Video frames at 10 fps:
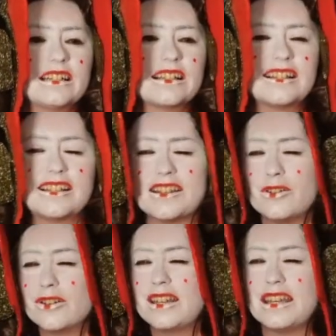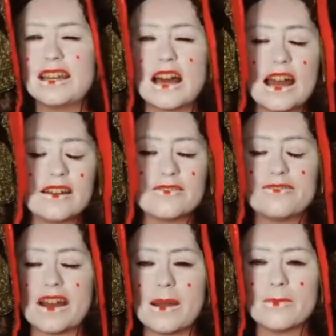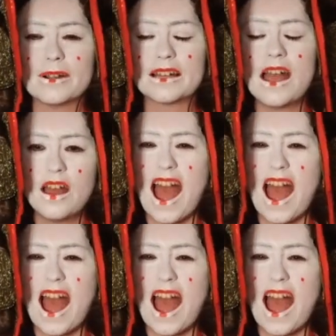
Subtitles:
silky kind of fabric.